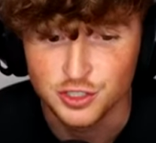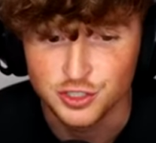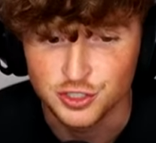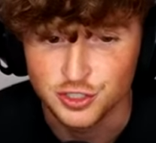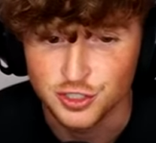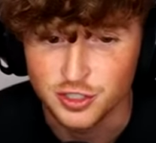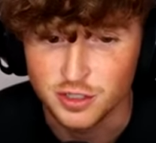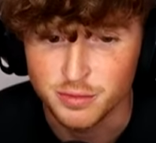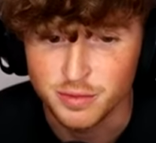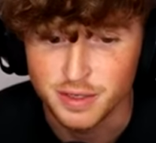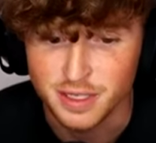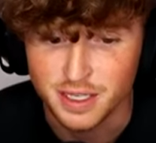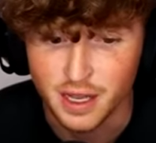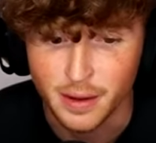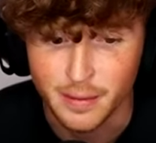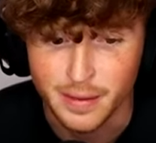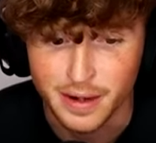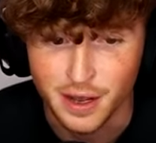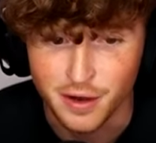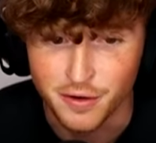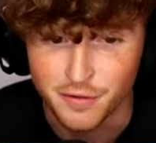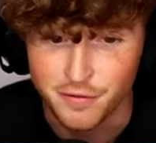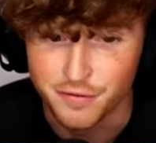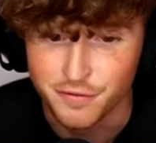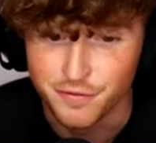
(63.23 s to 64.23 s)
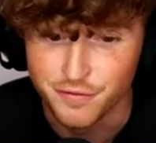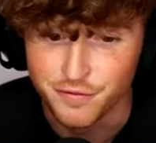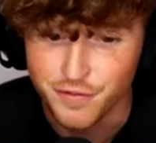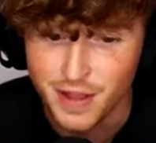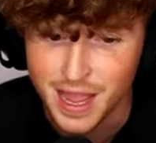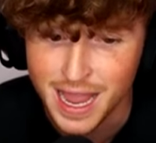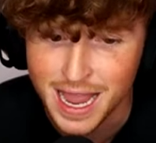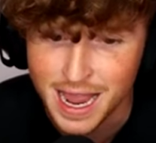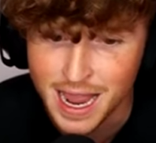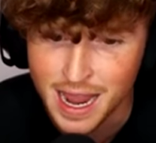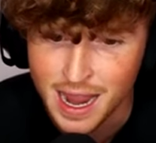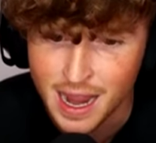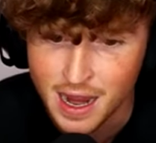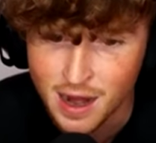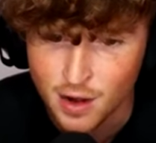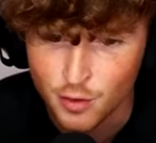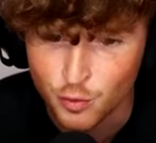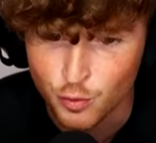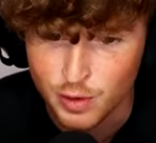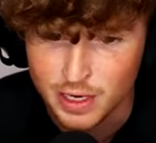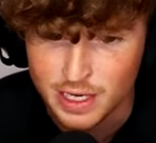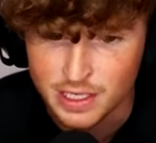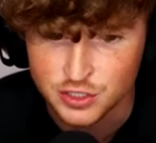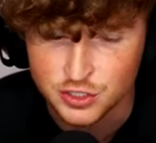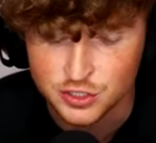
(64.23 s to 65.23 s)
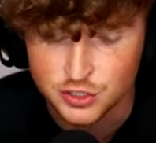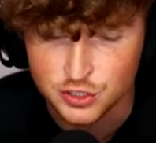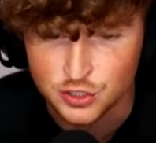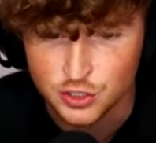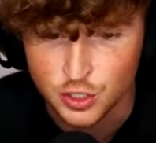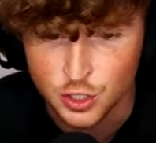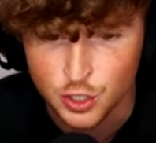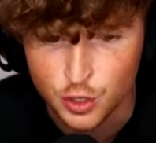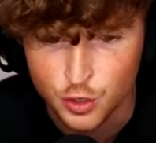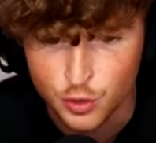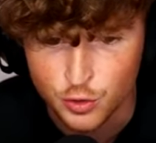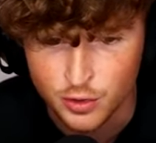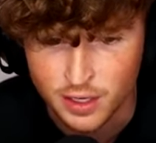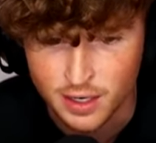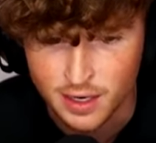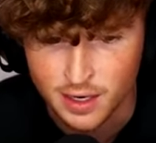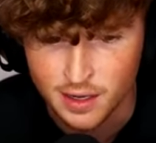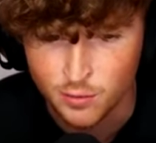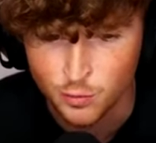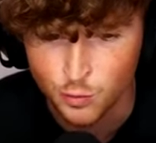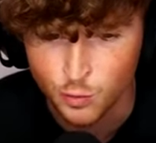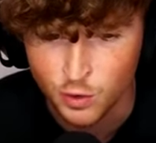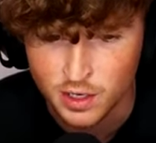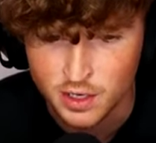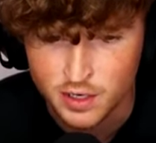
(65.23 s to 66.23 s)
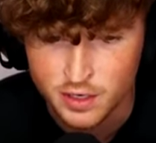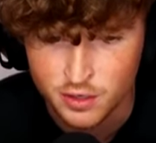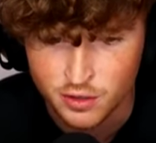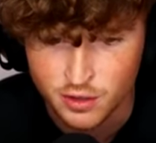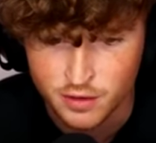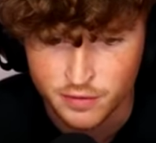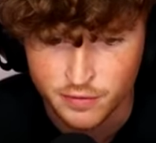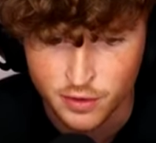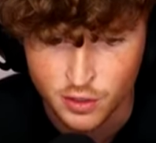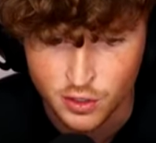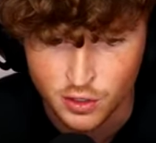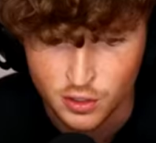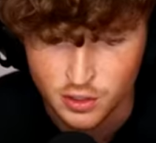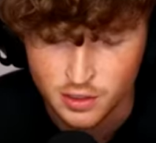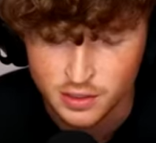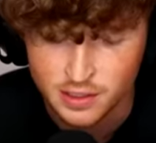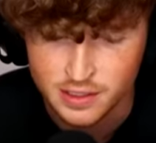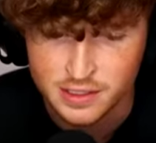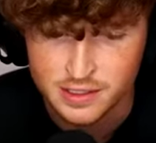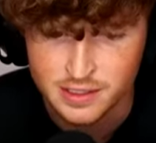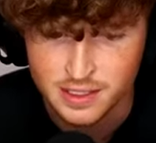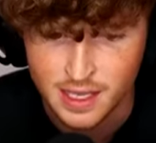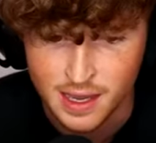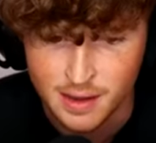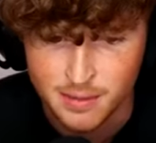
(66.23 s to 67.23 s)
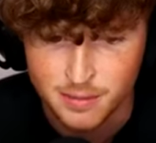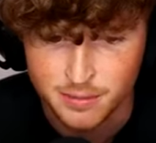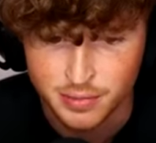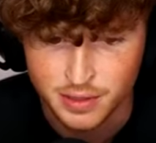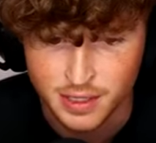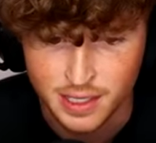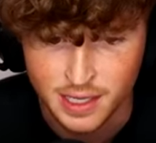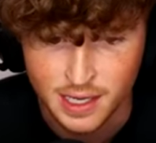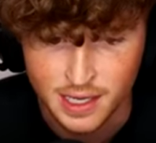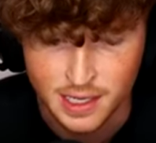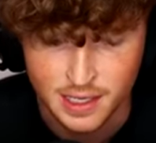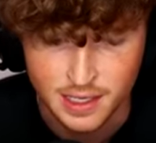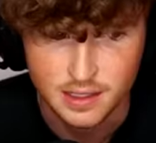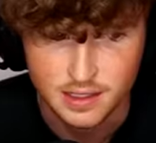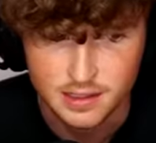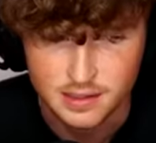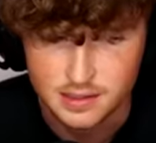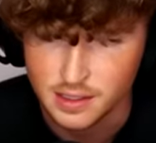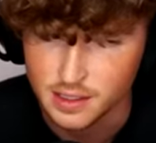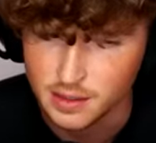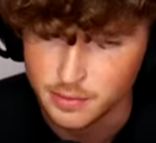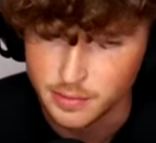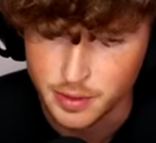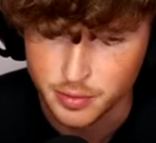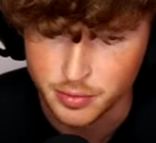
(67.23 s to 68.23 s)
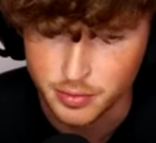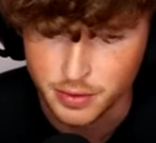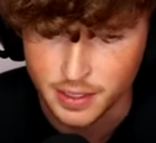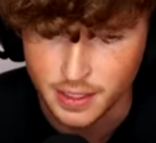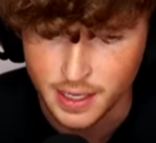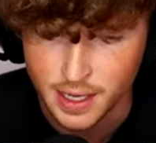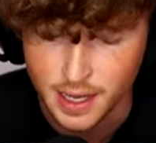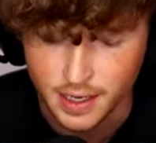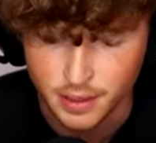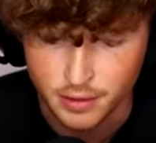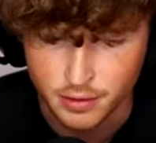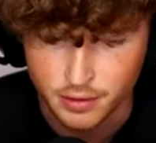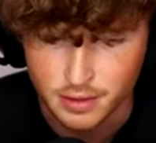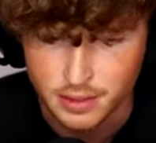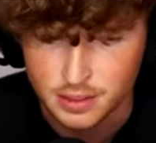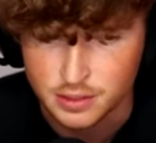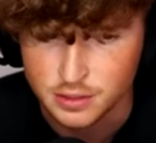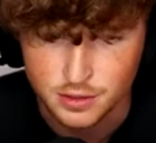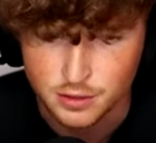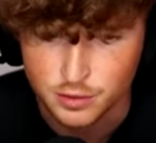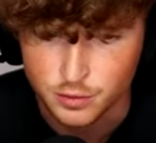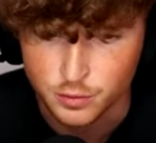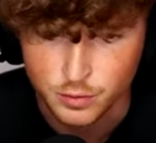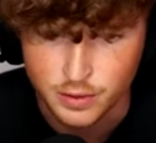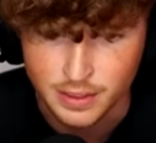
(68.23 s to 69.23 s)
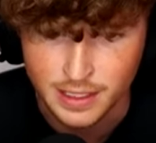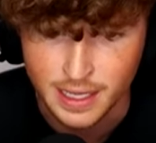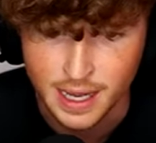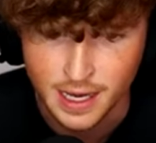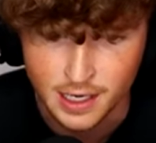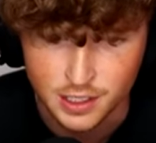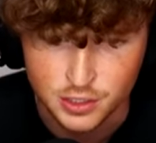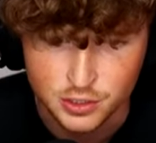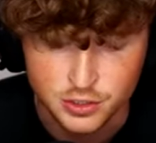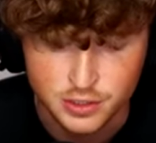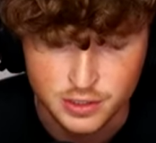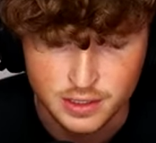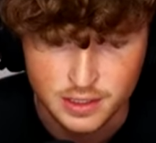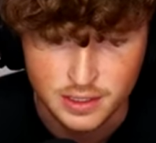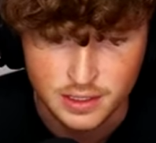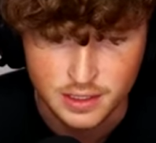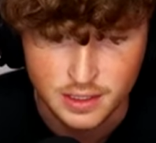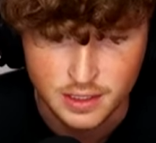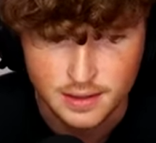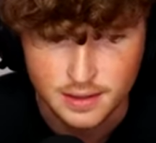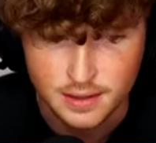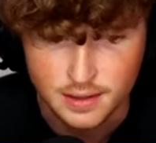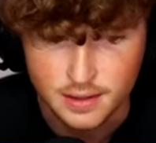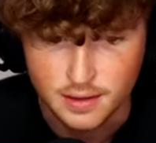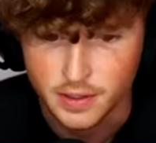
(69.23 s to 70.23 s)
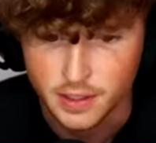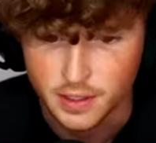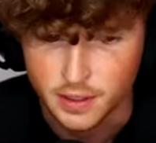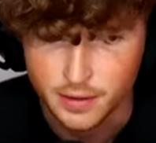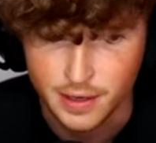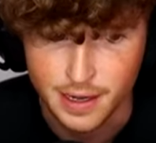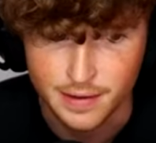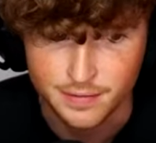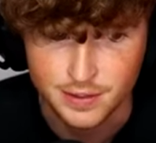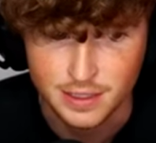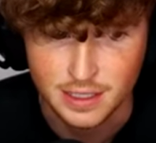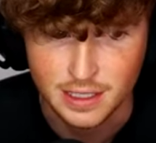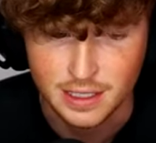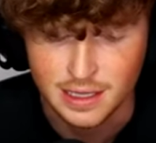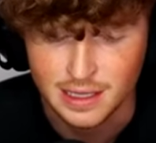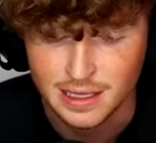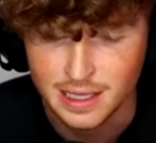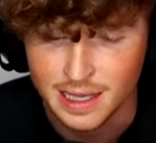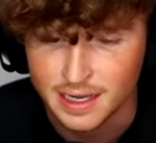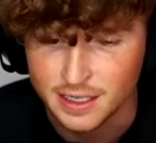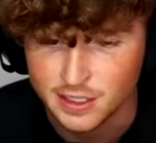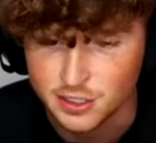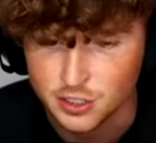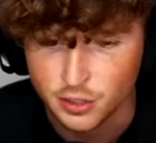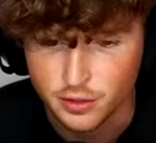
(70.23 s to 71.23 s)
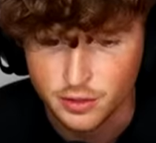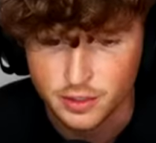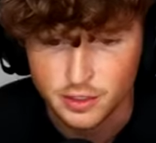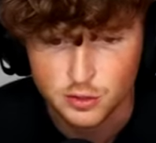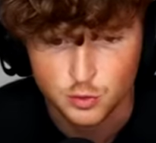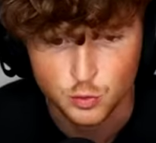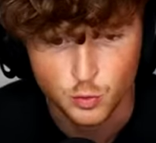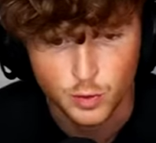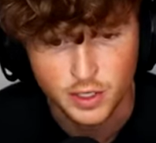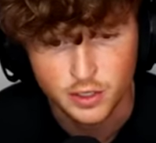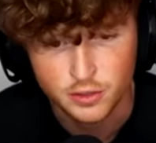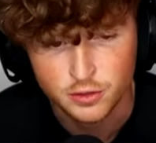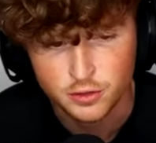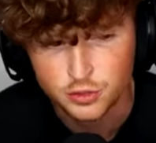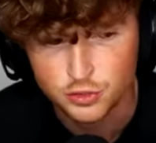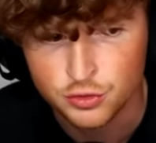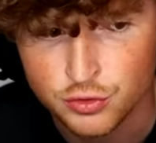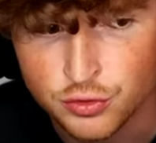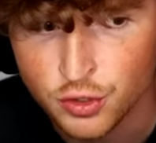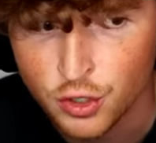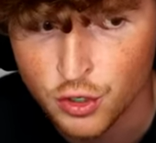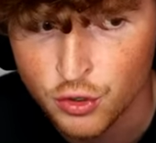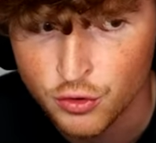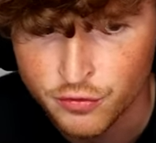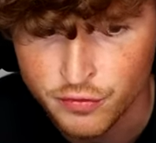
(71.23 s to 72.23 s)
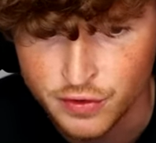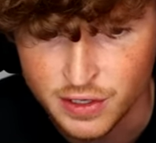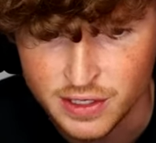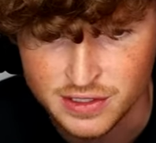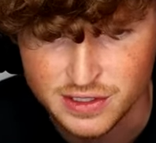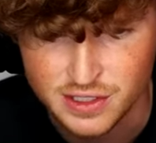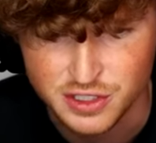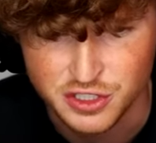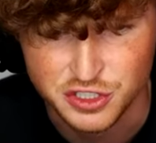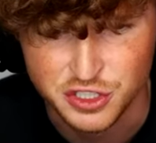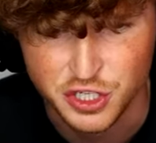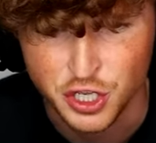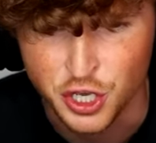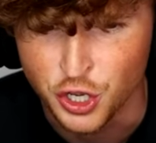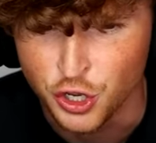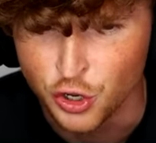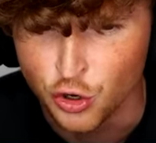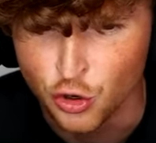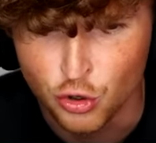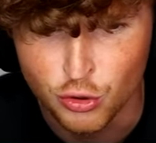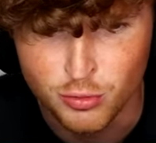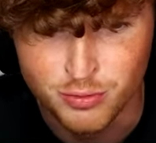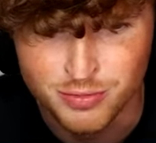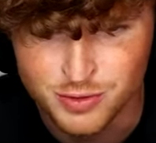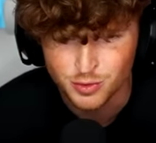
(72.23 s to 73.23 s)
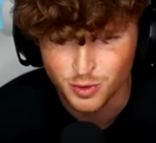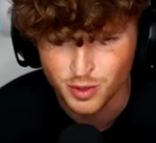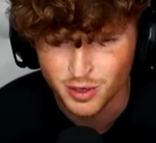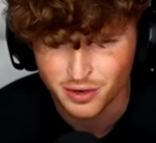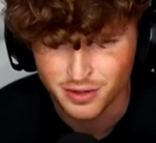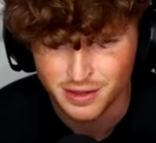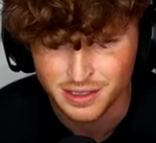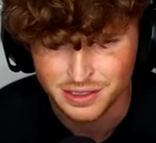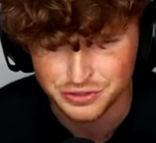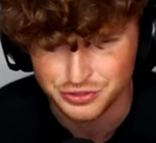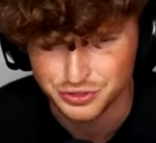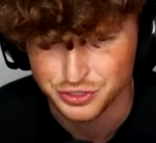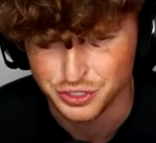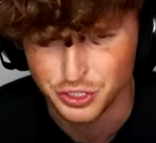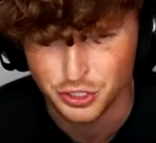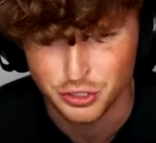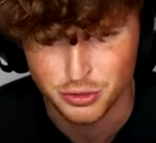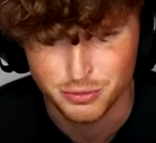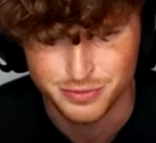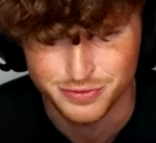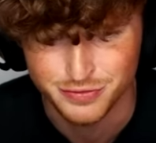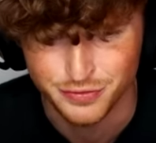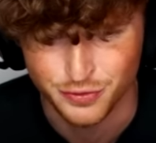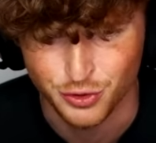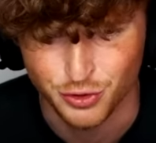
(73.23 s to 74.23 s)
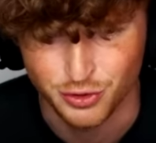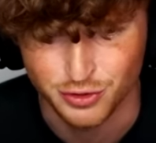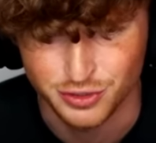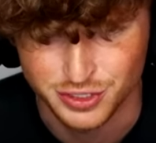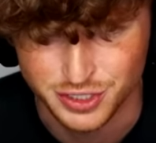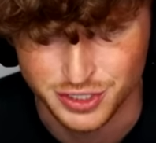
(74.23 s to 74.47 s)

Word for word: Should be coming out very soon. And I wonder if all this gameplay is going to be pretty accurate. Like, do we actually you know, have to collect all these weird trophies and tubes. What are these tubes for?